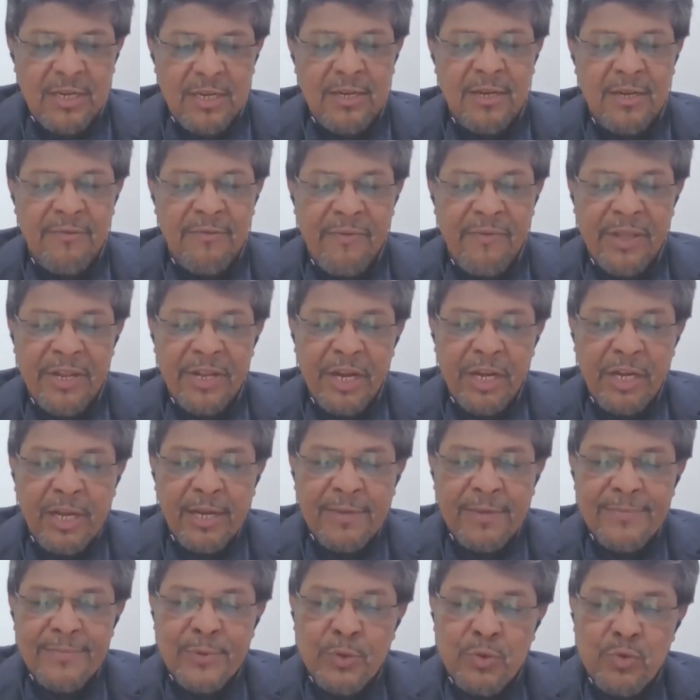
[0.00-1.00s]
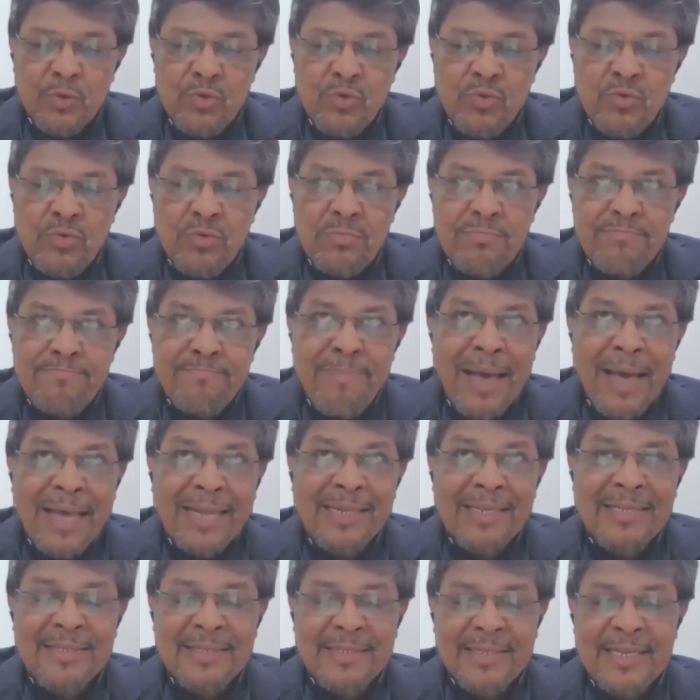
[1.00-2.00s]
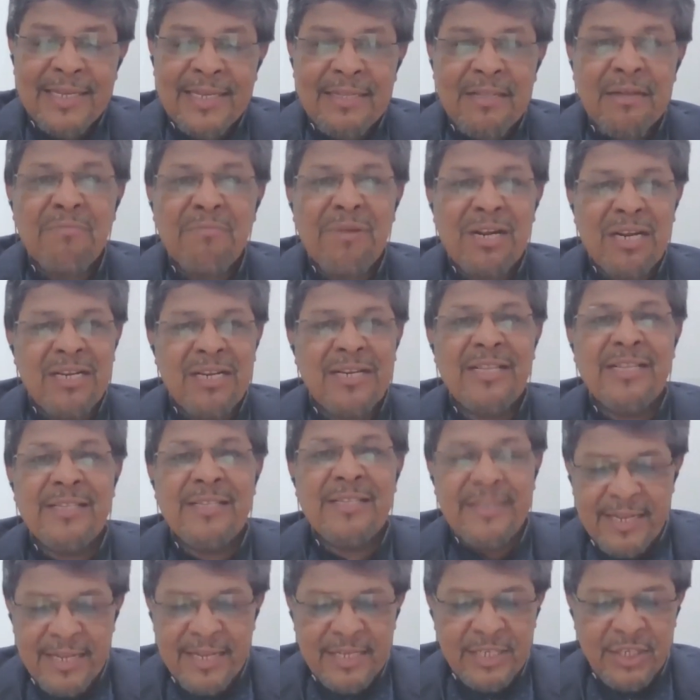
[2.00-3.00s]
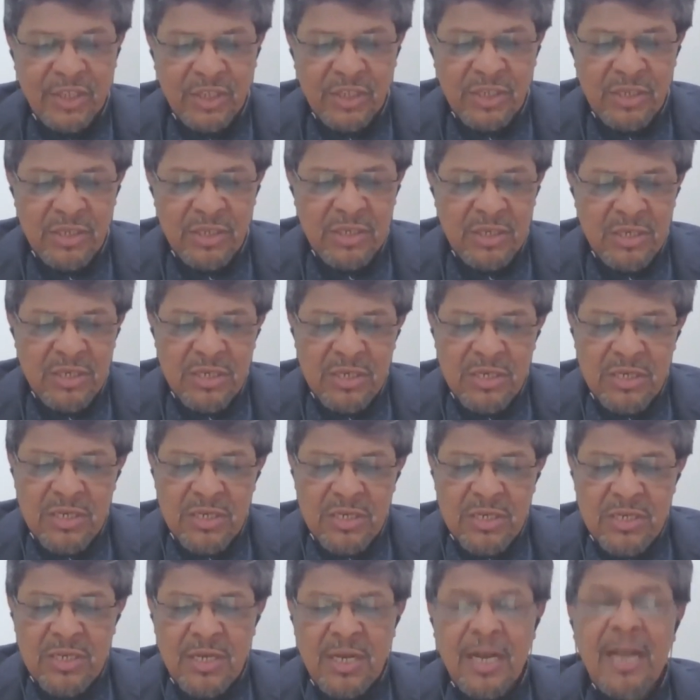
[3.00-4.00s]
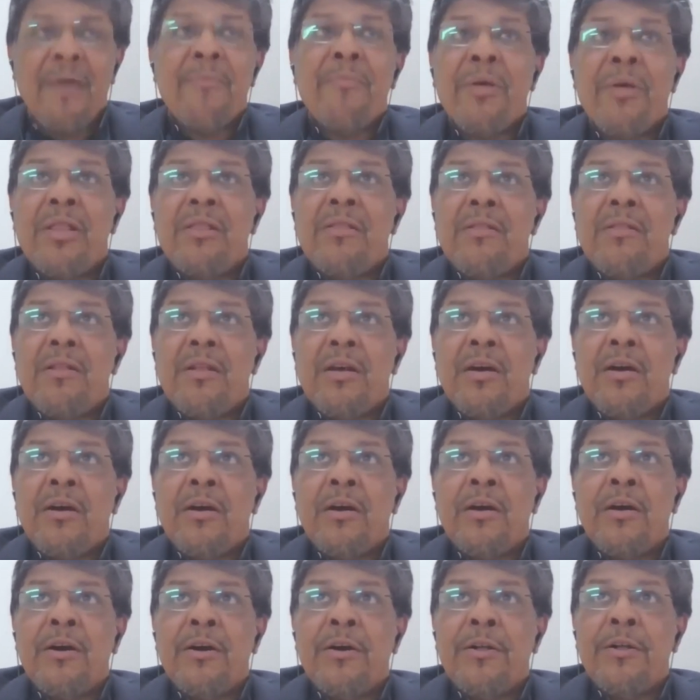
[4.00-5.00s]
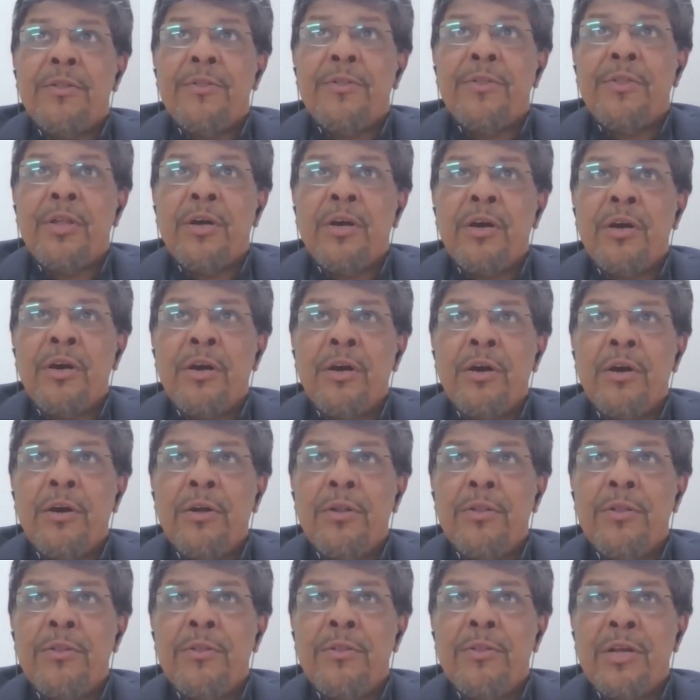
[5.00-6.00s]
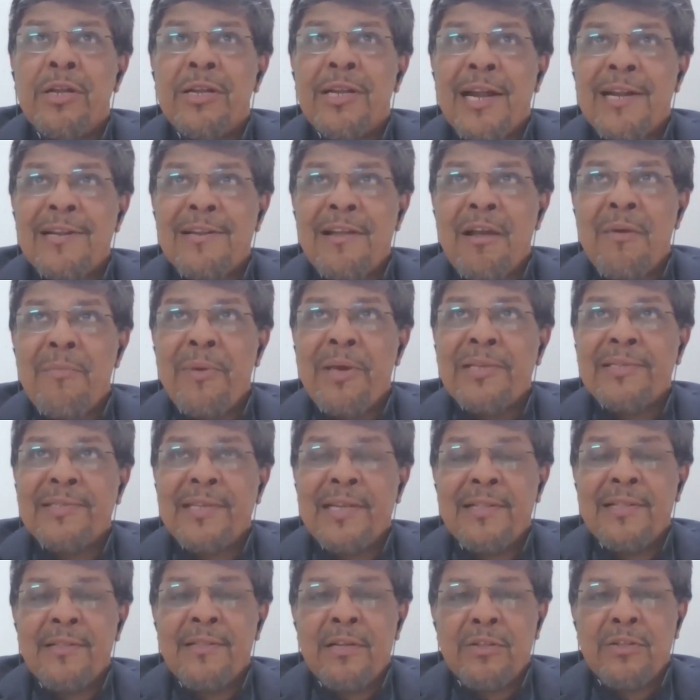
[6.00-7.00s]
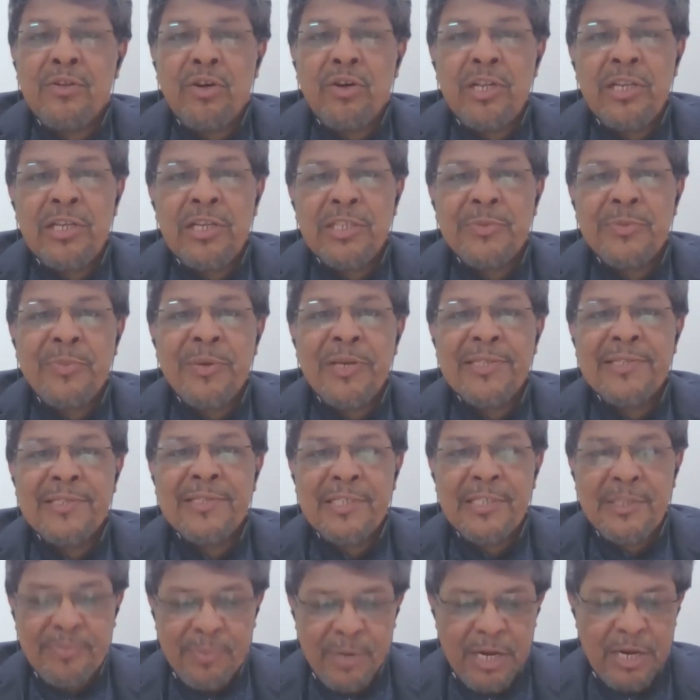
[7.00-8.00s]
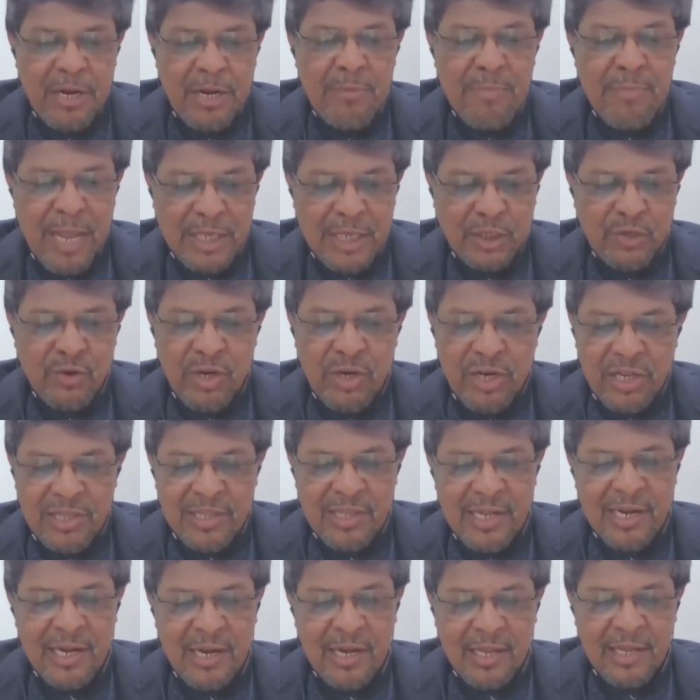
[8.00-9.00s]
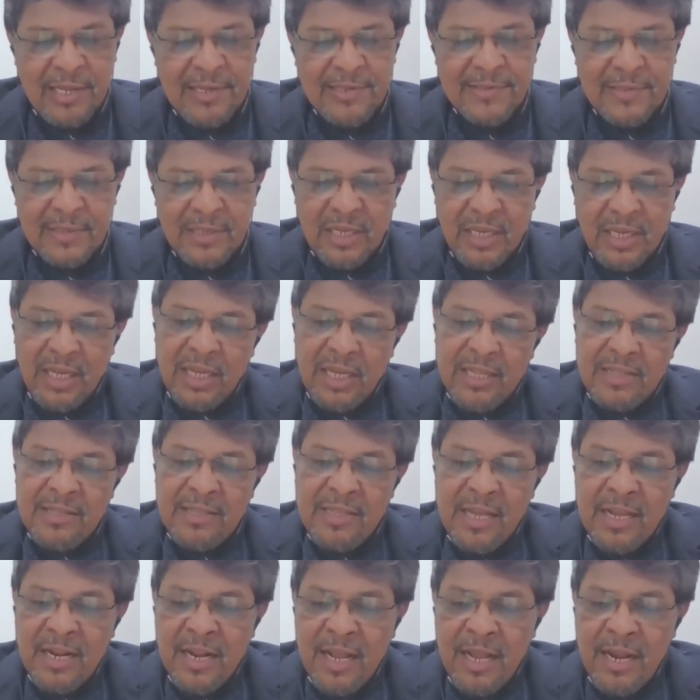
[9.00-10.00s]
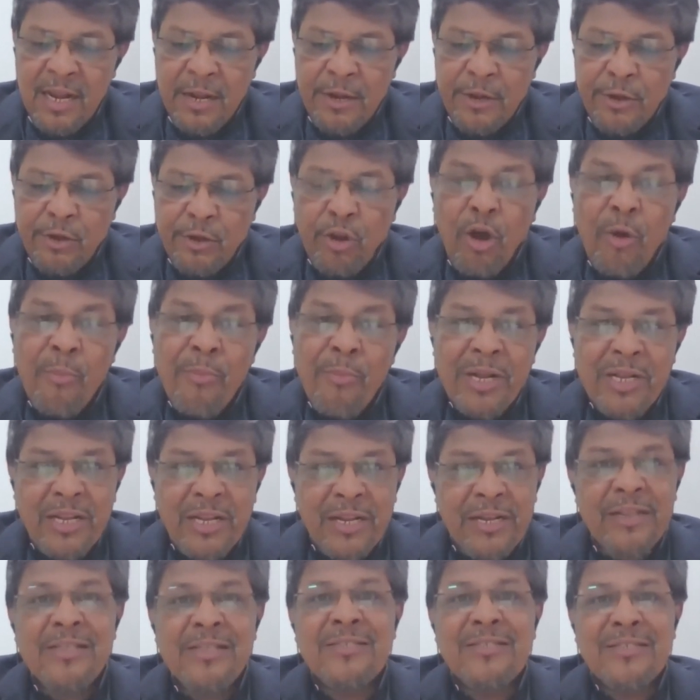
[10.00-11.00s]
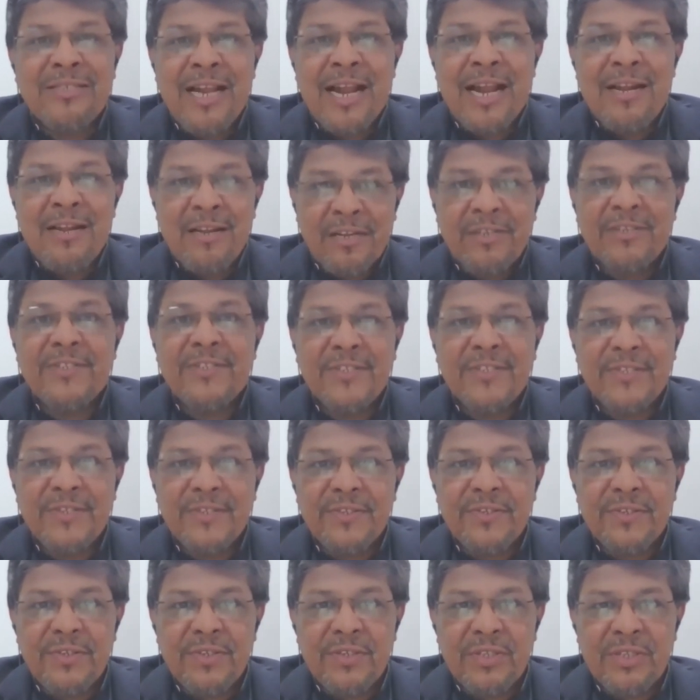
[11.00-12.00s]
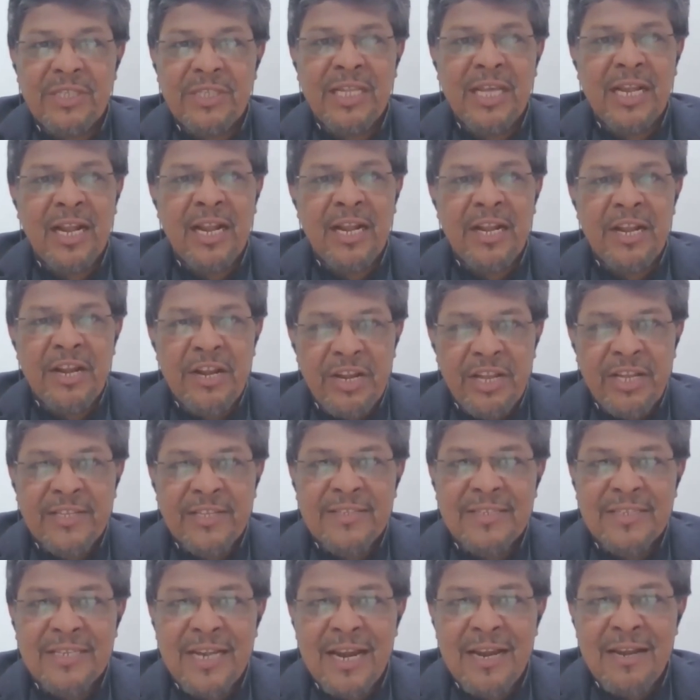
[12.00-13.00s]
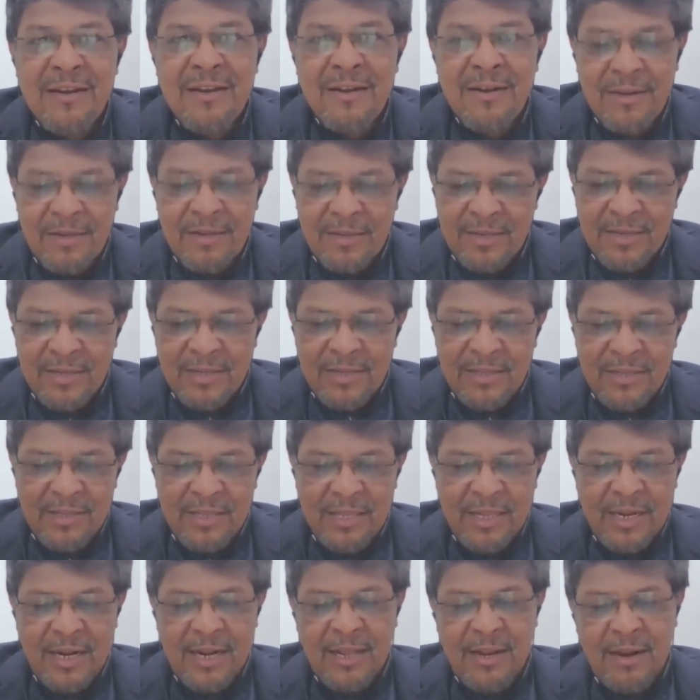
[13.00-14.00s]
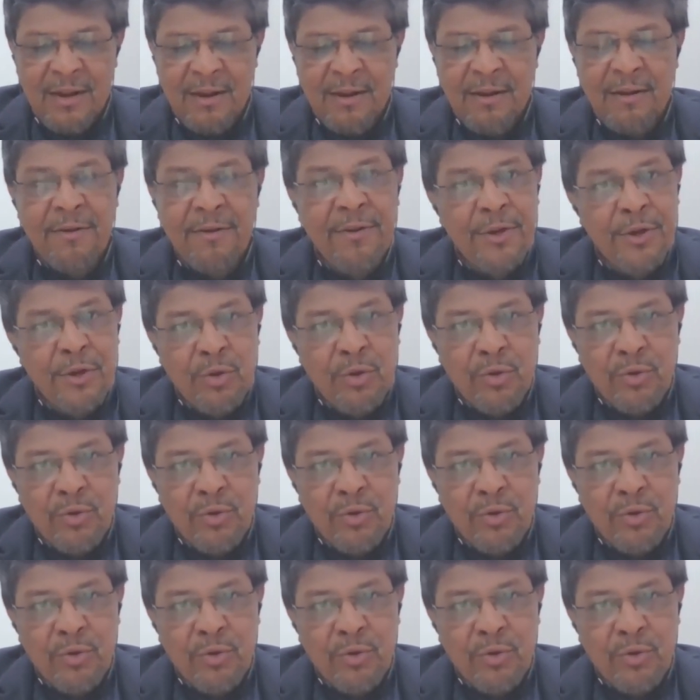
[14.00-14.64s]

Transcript: when it comes to balancing the material selection, I mean, the database and the knowledge base is pretty matured in that case. There are raw material standards. There are Indian standard. There are